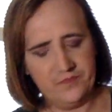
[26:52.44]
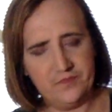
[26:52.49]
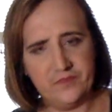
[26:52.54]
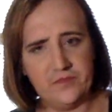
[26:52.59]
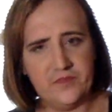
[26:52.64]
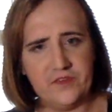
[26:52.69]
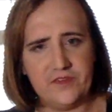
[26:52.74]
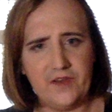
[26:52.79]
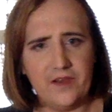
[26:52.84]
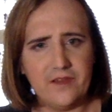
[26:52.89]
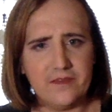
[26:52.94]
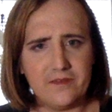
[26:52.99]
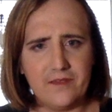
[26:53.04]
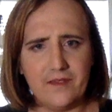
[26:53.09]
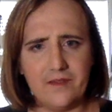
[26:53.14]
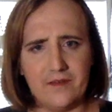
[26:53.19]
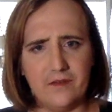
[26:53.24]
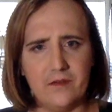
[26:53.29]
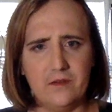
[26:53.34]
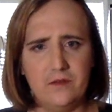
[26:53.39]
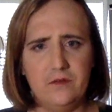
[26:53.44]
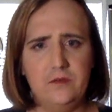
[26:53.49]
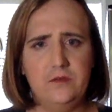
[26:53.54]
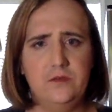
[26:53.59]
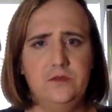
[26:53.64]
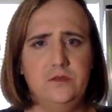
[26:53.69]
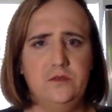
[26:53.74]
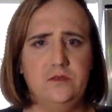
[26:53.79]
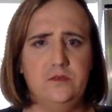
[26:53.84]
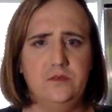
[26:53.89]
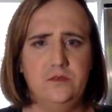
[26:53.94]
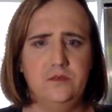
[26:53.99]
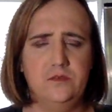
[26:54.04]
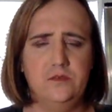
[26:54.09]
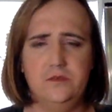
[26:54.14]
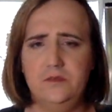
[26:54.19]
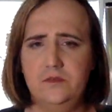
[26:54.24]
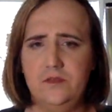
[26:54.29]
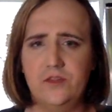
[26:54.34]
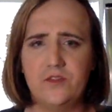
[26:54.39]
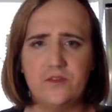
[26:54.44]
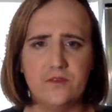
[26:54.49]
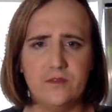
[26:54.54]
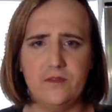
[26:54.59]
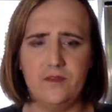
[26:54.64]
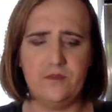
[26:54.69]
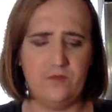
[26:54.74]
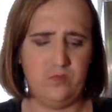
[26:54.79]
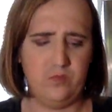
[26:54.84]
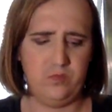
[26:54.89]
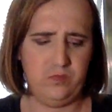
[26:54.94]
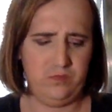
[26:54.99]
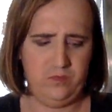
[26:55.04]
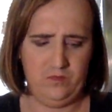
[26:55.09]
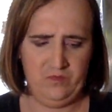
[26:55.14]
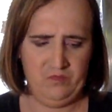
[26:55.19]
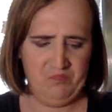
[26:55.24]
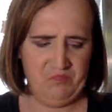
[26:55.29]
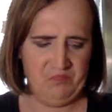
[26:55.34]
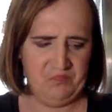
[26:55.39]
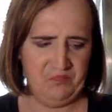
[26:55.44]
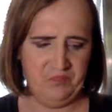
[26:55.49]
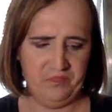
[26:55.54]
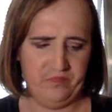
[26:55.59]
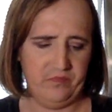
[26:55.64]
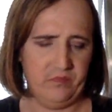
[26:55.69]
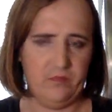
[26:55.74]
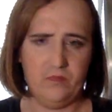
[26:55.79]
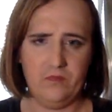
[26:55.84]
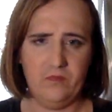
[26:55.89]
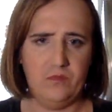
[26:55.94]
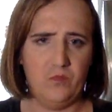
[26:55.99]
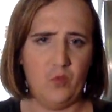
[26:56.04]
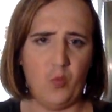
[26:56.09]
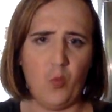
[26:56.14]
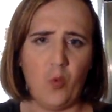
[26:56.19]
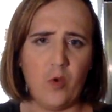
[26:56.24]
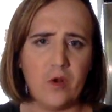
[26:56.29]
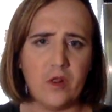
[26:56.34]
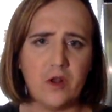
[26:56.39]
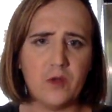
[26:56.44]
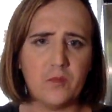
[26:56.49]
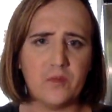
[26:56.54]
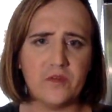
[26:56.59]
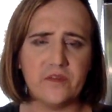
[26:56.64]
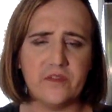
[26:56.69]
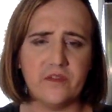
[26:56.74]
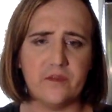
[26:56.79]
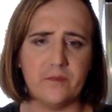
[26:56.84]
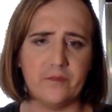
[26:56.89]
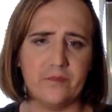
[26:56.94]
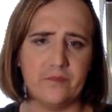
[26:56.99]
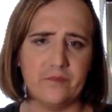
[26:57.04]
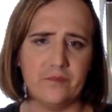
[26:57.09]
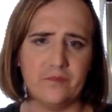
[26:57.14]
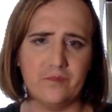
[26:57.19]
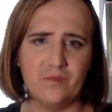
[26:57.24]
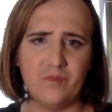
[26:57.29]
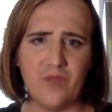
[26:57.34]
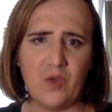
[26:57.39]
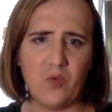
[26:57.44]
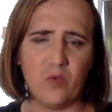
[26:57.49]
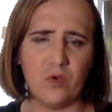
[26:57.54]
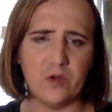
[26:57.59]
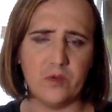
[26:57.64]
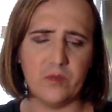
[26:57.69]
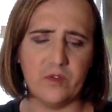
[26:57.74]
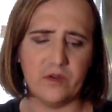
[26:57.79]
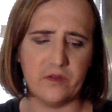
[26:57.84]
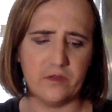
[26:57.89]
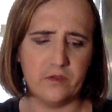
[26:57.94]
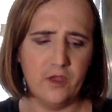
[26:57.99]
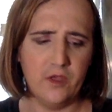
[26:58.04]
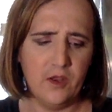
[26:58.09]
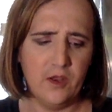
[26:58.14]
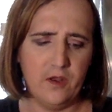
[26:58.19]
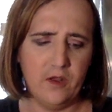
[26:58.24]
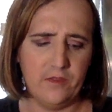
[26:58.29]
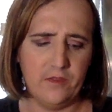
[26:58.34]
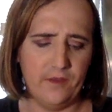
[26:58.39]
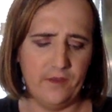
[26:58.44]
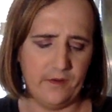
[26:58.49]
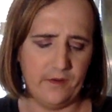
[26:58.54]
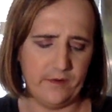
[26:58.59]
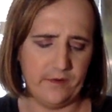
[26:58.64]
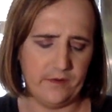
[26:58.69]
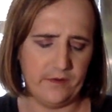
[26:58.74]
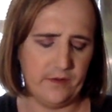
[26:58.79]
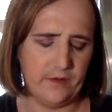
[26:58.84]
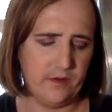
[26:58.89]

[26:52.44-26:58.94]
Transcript: stay inside. That's 100% not worried about it. The